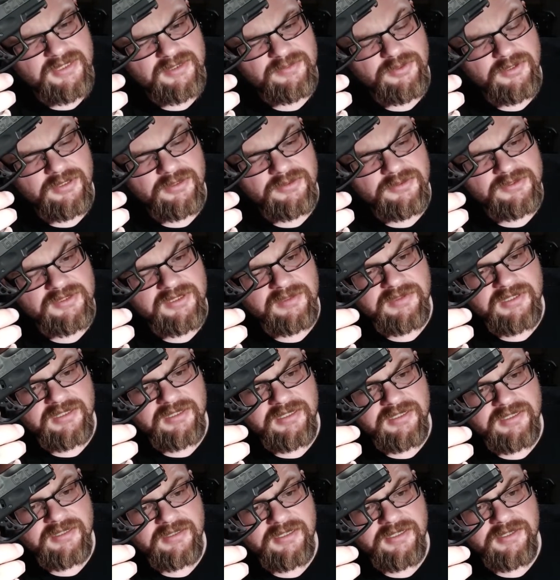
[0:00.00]
Pro, something
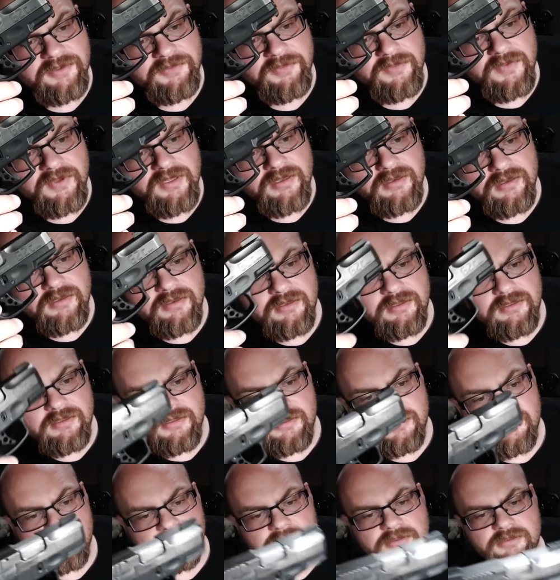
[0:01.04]
like that.
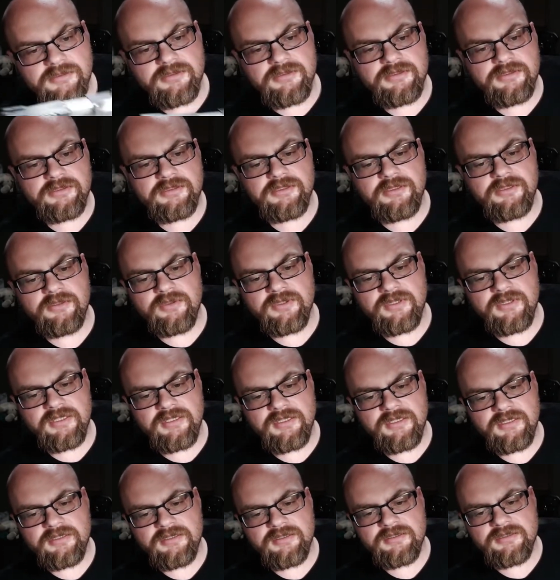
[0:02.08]
So with
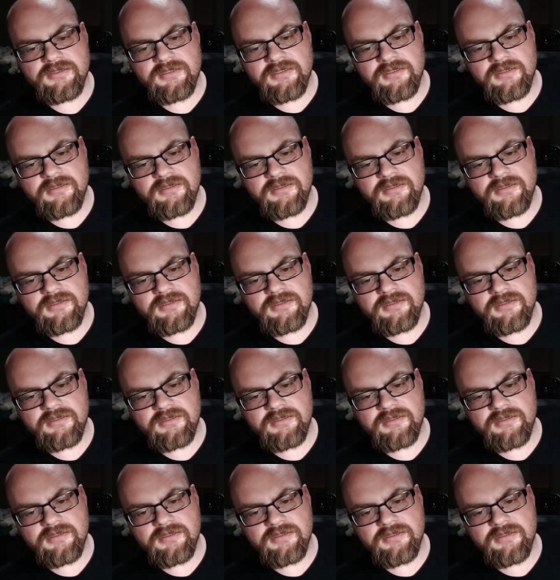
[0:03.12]
these,